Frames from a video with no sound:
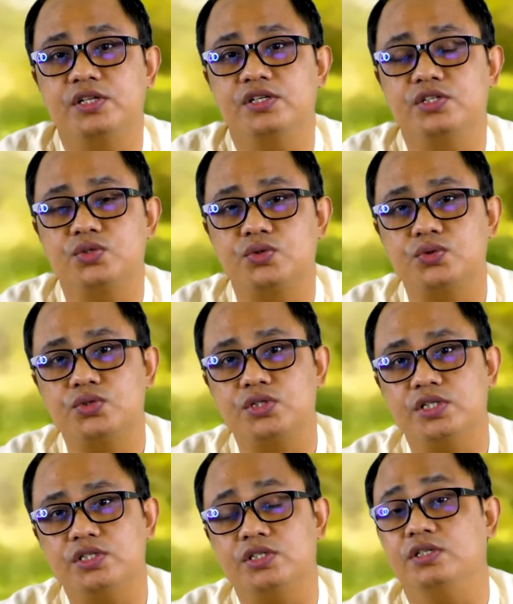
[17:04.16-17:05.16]

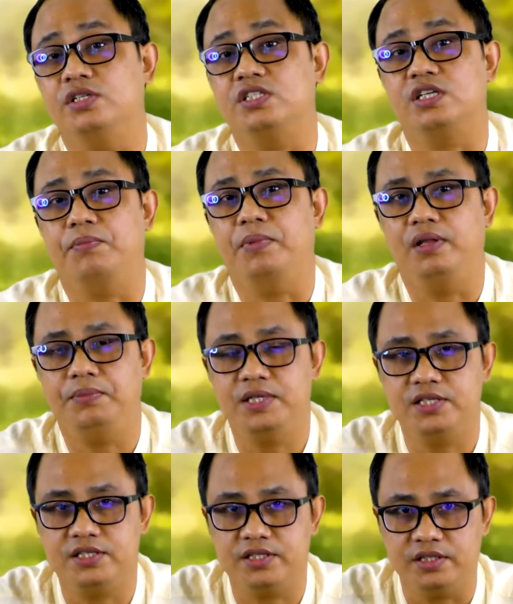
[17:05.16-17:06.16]
resources in its
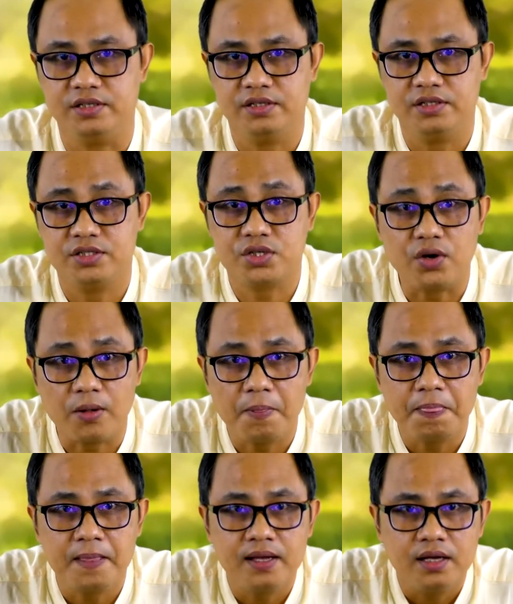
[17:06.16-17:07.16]
availability.
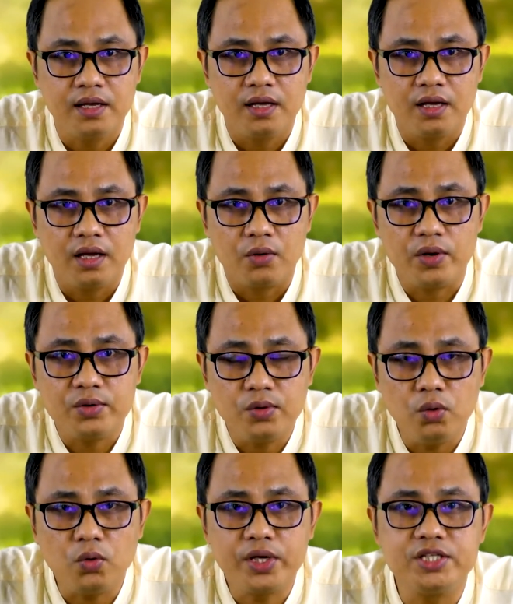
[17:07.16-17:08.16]
So when you
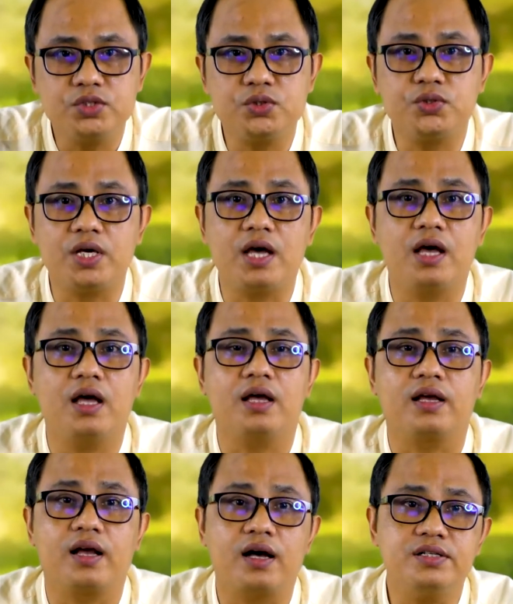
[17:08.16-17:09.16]
look into the
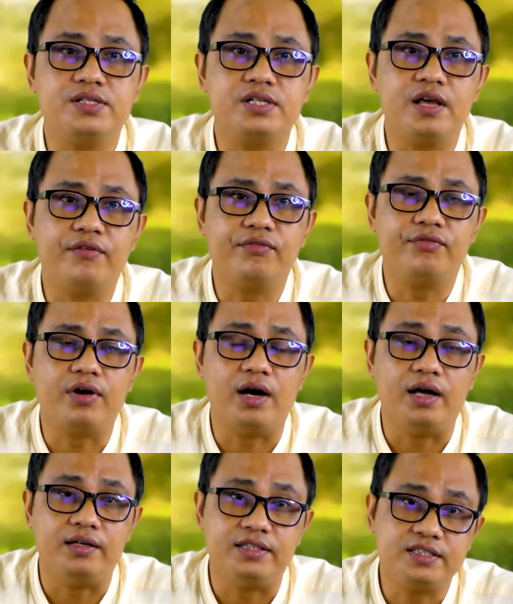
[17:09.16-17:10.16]
concept,
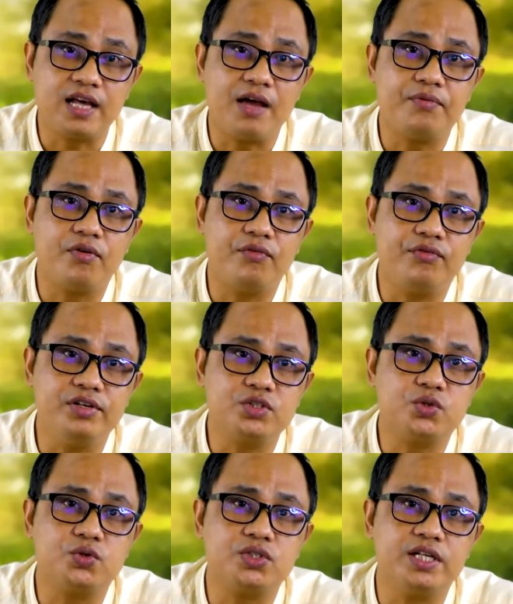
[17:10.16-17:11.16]
the type of
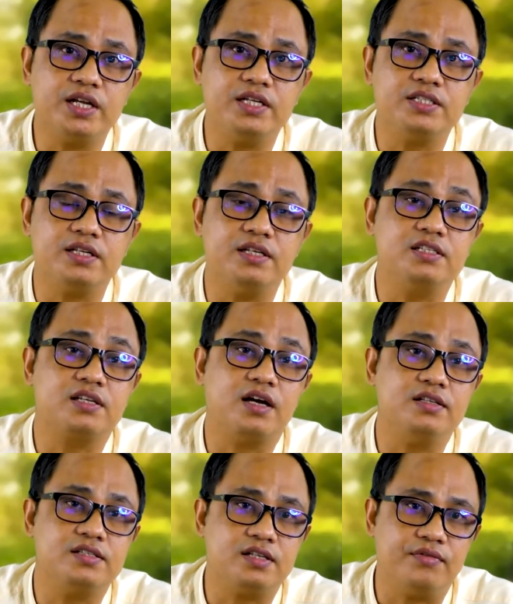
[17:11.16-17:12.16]
resources and its
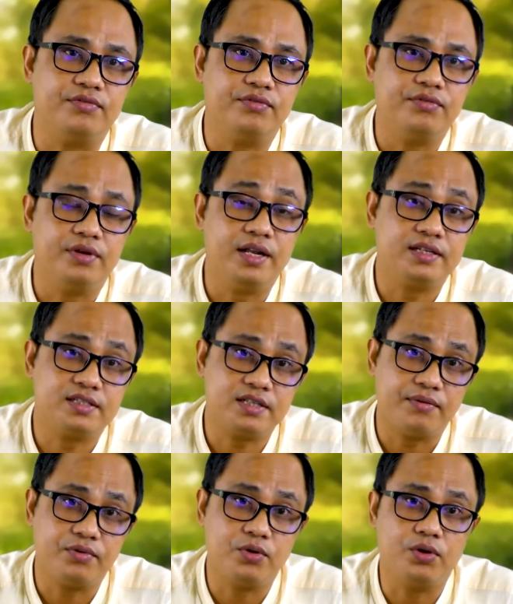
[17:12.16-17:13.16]
concept, let us
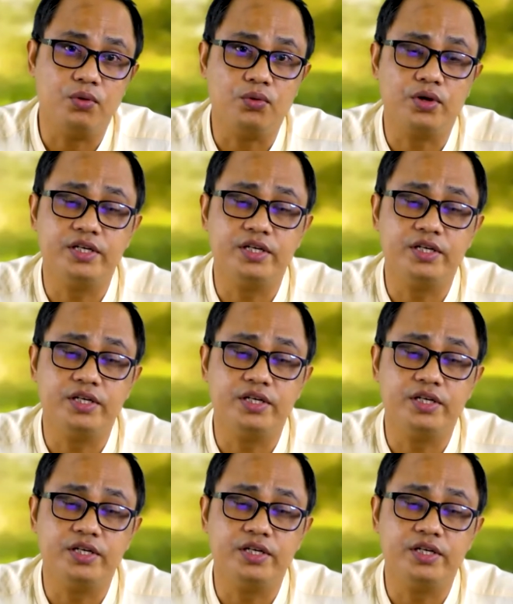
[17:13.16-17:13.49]
have a quick look